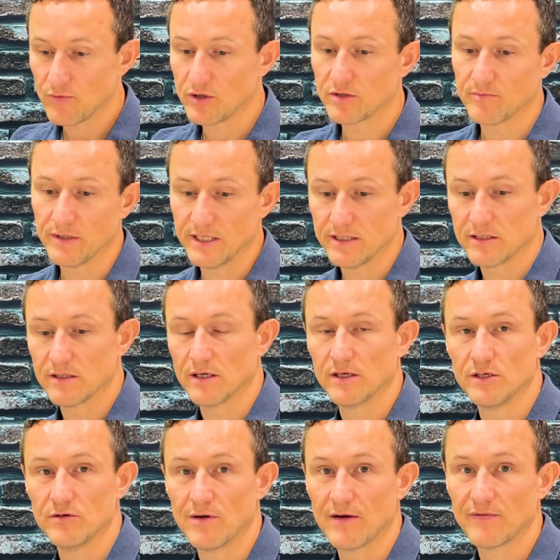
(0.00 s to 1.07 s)
which means
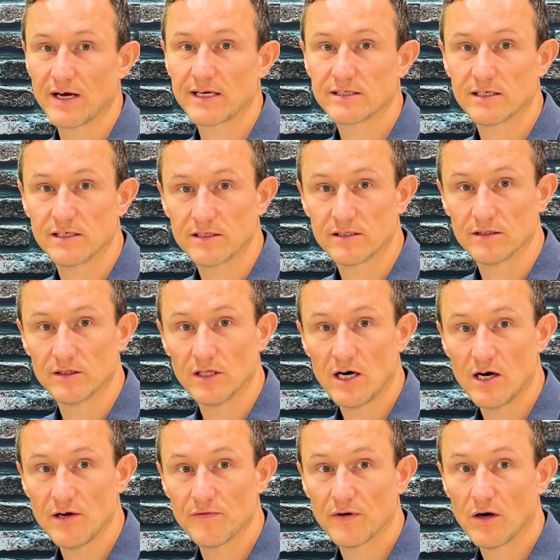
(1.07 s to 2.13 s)
that you have access to
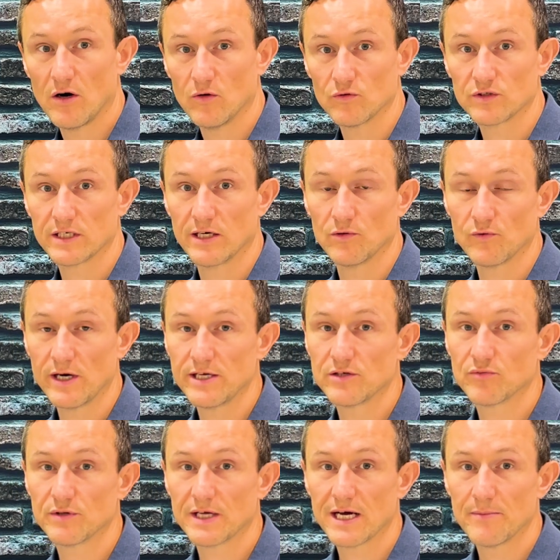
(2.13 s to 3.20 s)
live wholesale
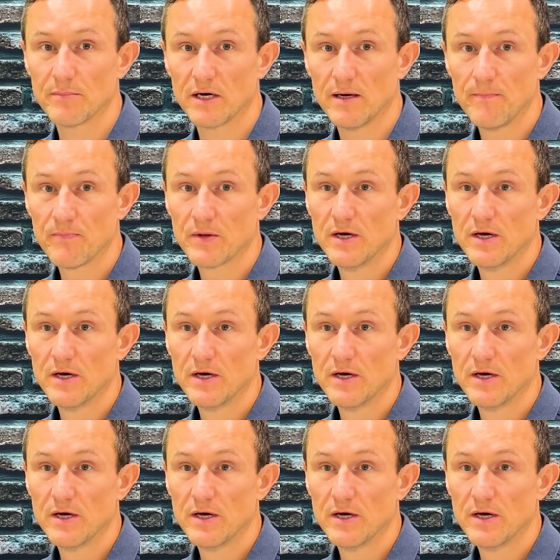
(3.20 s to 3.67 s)
rates with Amber.